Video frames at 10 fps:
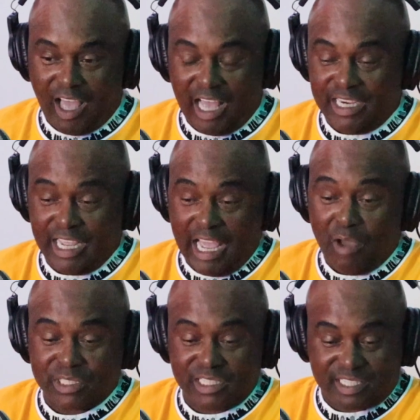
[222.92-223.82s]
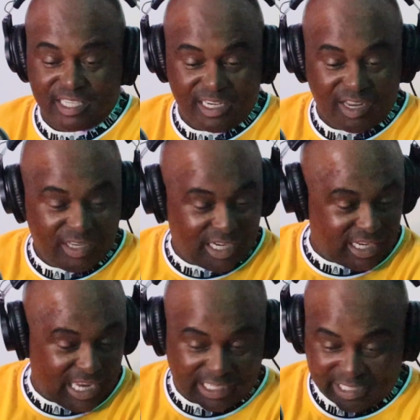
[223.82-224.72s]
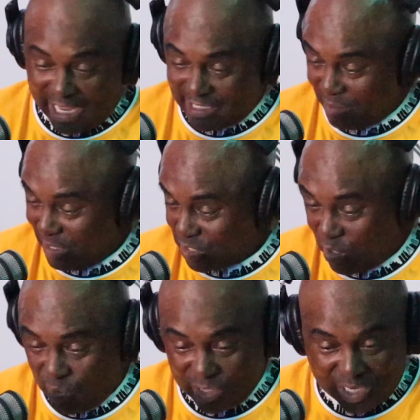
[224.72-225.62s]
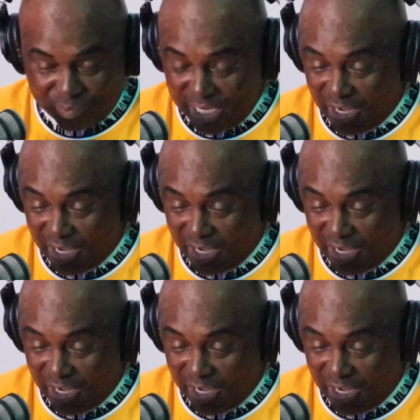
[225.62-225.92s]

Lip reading: Nigga, I was just sitting there looking like, goddamn, that's a whole lot of money.